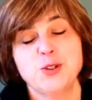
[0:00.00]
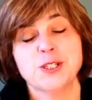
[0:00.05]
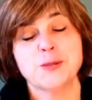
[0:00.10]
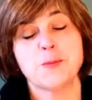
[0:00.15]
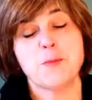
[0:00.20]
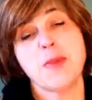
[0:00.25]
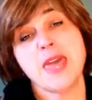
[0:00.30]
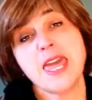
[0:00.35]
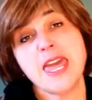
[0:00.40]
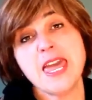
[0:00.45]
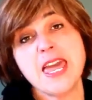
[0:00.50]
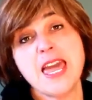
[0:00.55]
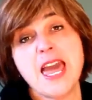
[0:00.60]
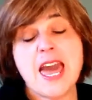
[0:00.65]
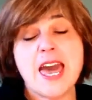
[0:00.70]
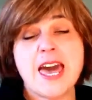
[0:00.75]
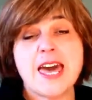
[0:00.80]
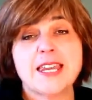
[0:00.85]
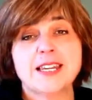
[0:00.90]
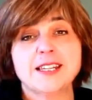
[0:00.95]
to me
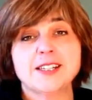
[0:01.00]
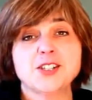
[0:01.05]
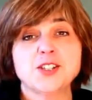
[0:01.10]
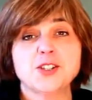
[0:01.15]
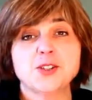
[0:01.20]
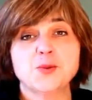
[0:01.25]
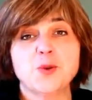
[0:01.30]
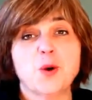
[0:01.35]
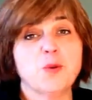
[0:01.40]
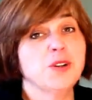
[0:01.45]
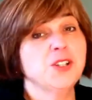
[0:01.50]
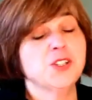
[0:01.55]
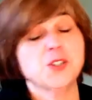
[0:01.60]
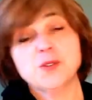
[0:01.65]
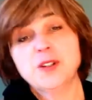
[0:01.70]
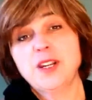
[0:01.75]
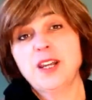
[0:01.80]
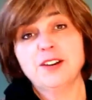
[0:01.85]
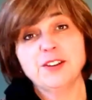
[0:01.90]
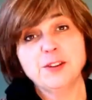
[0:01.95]
and to what we
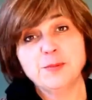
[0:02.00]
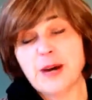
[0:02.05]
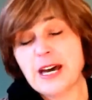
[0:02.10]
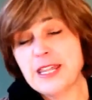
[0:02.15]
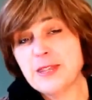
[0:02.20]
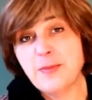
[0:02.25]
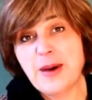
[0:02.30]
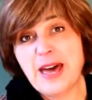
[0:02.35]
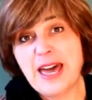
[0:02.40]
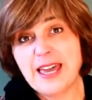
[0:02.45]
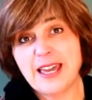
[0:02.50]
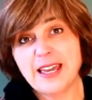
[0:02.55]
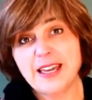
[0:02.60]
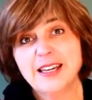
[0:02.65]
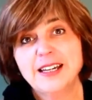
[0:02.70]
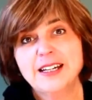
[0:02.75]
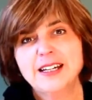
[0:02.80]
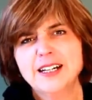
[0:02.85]
do at Health by the Bay,